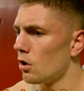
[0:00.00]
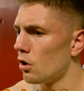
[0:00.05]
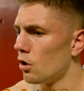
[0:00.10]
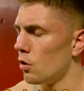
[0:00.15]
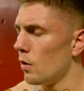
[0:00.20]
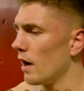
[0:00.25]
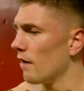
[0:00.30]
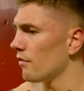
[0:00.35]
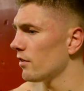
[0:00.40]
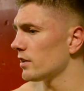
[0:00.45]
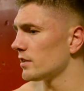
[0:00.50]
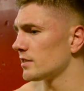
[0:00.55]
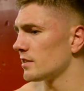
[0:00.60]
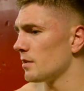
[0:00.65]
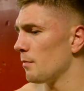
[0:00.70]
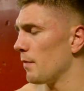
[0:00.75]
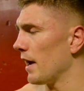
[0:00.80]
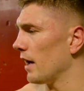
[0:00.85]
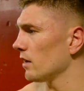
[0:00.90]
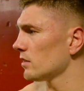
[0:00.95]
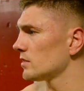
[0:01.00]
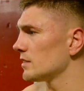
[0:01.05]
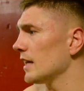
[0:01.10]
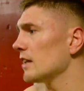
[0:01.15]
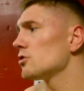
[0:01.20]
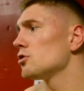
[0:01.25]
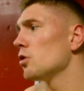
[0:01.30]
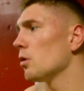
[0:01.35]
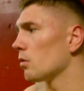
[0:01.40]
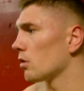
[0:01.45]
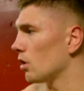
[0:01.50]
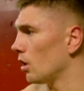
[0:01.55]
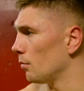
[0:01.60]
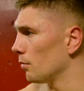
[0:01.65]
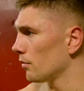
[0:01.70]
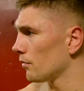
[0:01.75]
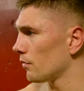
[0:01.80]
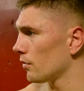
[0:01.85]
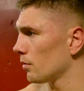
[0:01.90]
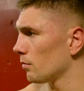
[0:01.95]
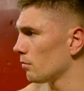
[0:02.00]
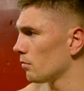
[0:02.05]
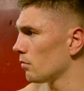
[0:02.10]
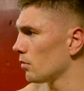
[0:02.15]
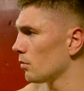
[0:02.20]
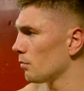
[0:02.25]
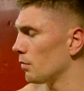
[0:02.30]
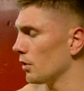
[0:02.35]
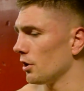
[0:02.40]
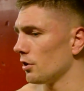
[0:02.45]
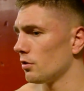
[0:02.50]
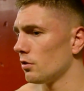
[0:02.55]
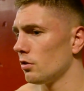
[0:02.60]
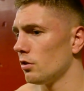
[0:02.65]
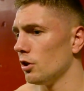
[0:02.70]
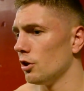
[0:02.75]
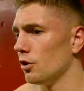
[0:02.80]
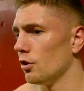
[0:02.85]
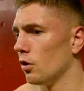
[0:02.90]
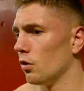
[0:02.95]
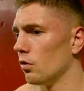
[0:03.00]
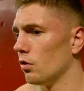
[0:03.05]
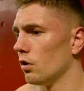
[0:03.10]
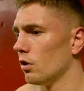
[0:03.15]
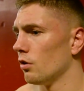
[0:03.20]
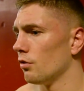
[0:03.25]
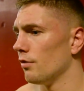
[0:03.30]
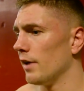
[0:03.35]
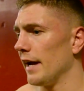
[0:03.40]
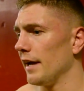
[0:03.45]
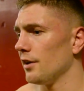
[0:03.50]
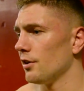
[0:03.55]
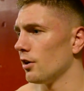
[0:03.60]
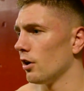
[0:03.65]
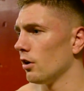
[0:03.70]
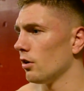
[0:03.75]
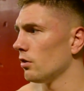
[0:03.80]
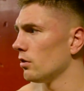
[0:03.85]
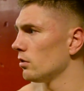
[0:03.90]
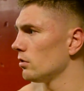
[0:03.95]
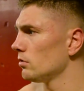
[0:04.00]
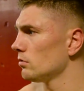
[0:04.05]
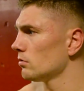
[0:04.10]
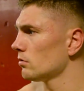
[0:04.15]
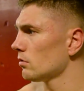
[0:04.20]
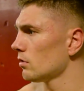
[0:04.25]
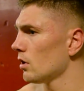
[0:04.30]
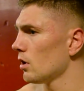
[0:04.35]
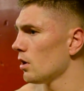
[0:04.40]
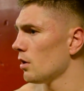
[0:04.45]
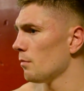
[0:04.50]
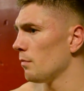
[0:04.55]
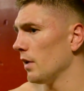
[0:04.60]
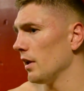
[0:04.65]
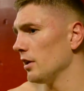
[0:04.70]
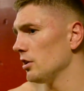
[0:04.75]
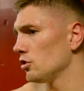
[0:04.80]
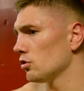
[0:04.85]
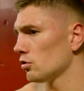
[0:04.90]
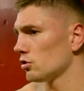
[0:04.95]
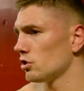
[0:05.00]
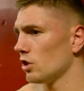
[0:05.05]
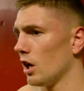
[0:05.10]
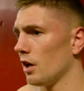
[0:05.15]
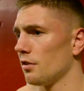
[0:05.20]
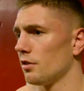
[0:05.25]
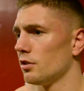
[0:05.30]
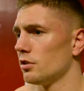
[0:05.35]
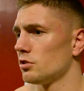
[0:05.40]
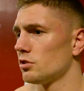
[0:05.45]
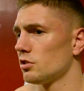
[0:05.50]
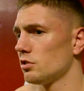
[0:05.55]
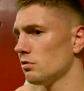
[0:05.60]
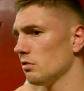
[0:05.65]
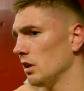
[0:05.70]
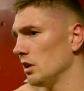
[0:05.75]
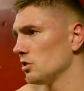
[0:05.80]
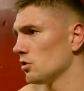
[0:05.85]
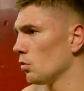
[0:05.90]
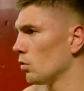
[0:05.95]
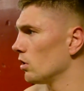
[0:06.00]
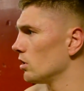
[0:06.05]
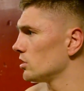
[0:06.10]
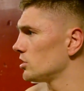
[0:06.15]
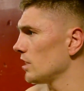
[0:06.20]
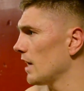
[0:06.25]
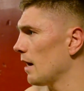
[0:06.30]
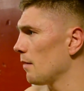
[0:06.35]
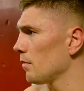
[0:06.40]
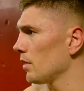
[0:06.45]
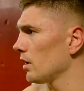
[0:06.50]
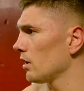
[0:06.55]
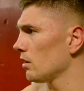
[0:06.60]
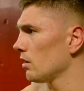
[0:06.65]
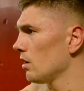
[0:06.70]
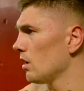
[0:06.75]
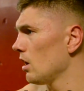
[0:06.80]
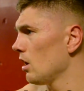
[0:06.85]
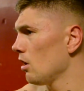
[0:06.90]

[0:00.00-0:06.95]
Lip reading: Whoever is the belts, that's who I'm coming from. But, you know, right now, Billy Joe Saunders, he's a world champion.